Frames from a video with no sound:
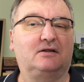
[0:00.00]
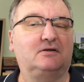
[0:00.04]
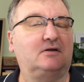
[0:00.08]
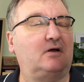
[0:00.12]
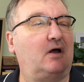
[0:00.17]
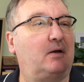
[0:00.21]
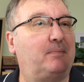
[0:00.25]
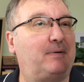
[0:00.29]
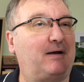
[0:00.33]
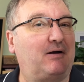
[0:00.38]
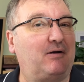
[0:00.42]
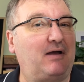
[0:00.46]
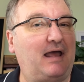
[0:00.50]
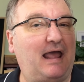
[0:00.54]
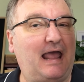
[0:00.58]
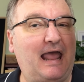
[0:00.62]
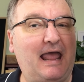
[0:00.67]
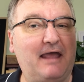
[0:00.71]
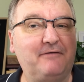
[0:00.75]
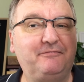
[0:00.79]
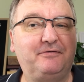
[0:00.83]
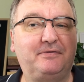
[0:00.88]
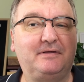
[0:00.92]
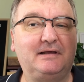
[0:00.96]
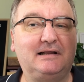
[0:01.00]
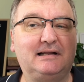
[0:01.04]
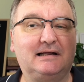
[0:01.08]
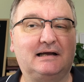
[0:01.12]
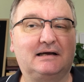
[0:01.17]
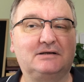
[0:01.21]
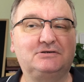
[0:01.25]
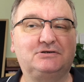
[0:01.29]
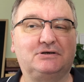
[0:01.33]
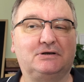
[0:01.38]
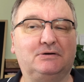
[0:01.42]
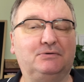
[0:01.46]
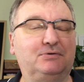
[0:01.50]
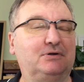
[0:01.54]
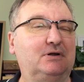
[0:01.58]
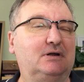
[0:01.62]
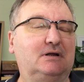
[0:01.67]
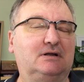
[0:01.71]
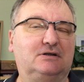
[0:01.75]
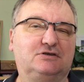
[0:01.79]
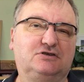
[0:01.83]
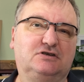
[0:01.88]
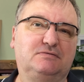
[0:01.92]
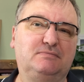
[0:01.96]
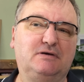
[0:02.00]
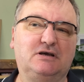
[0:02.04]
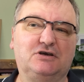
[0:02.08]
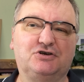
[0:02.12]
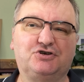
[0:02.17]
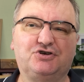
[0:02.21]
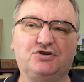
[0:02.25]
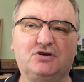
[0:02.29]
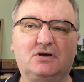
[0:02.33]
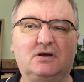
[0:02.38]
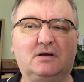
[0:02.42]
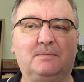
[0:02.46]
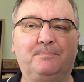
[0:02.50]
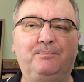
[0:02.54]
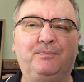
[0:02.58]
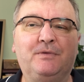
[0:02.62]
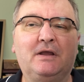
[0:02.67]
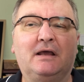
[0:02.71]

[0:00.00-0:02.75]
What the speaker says: about everything I do to make sure